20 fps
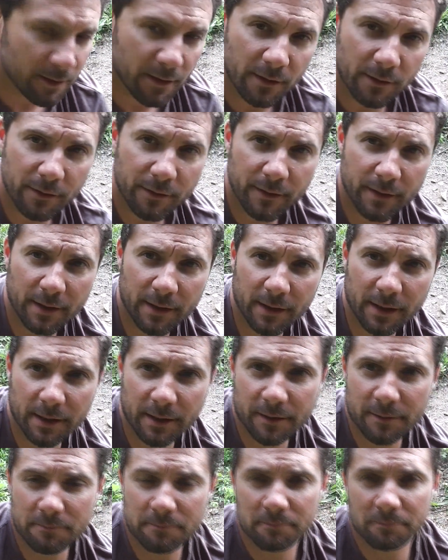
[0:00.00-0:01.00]
The other thing you
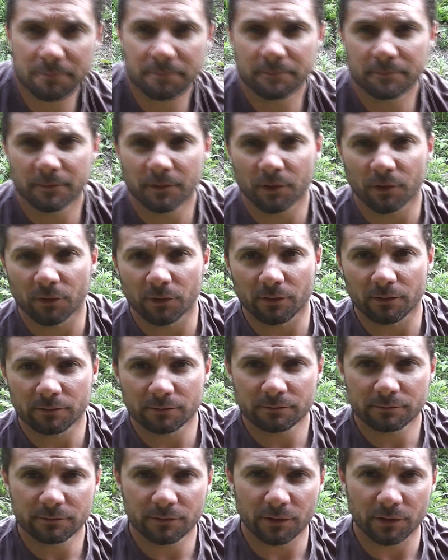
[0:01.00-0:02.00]
need,
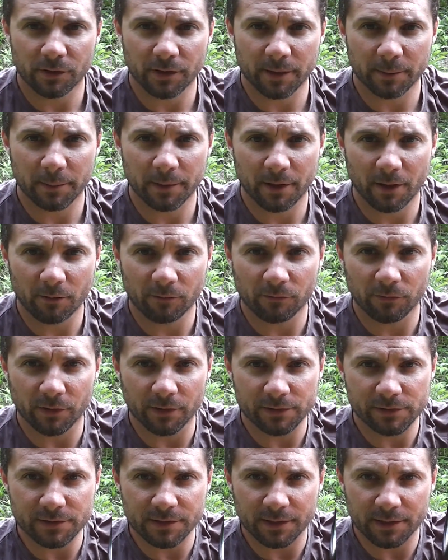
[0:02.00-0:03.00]
going to be helpful
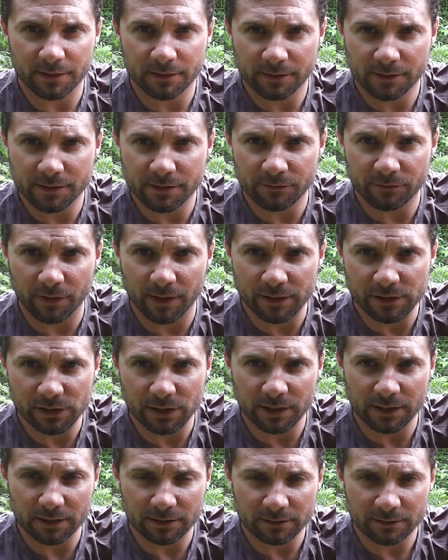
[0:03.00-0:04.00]
I should say, is a
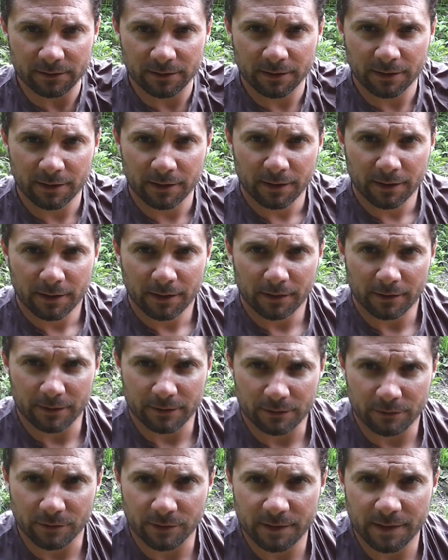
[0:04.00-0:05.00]
flashlight. I
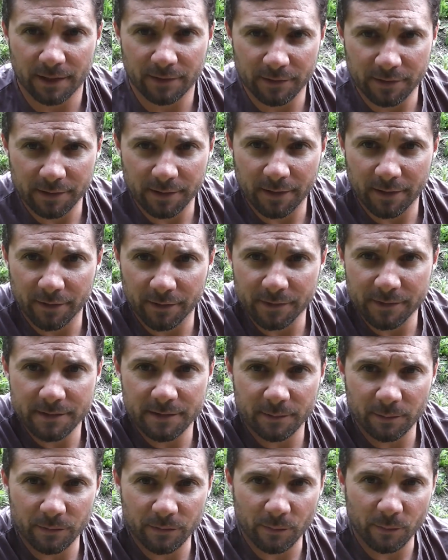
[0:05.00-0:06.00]
like to look down in there and
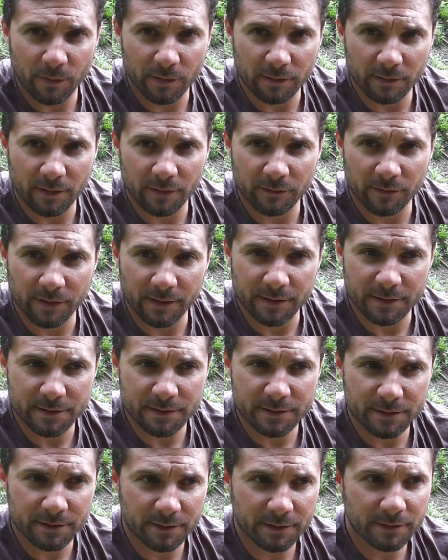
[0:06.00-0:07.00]
see what the water level
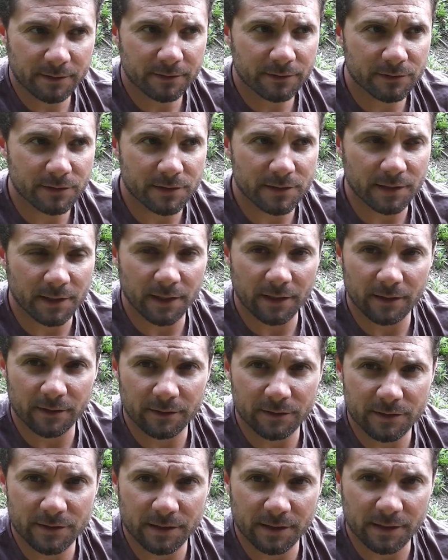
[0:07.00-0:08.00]
is just to get a,
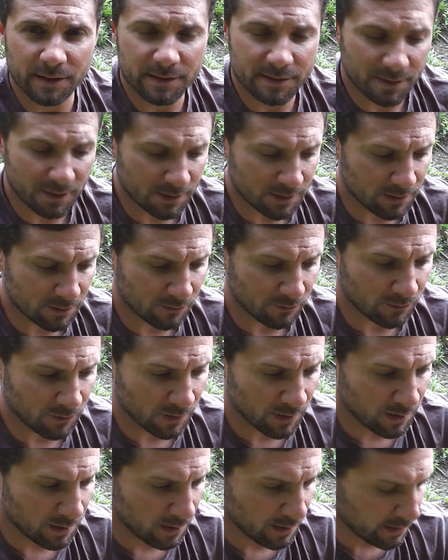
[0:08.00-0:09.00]
just to get a sense of,
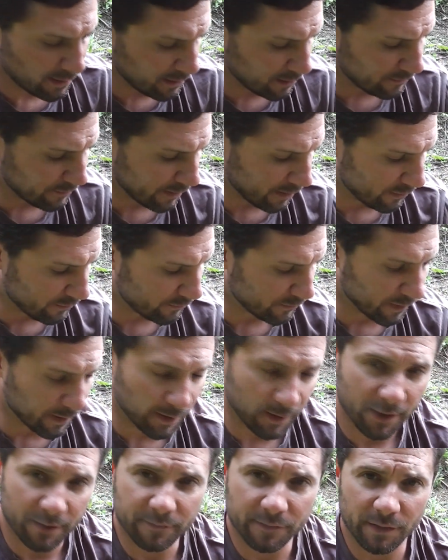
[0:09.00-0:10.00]
of how
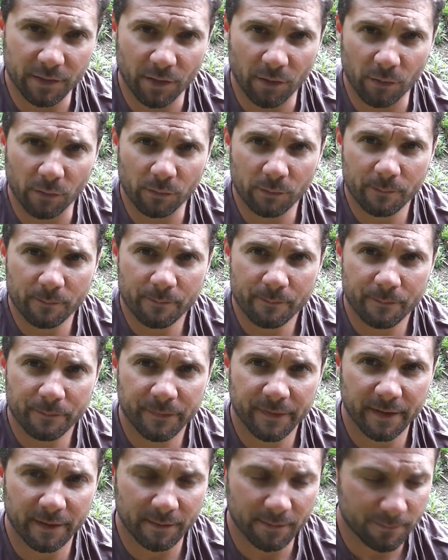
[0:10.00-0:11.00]
far I have to go.
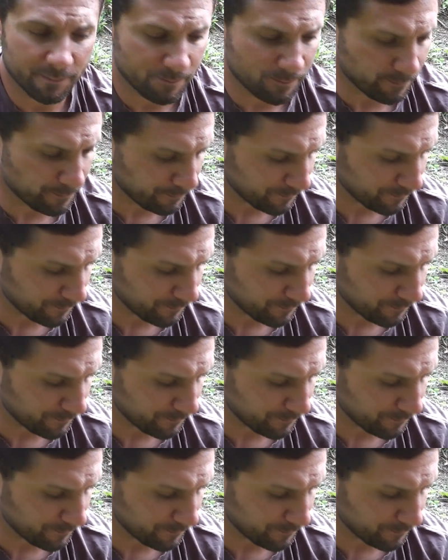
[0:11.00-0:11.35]
Um,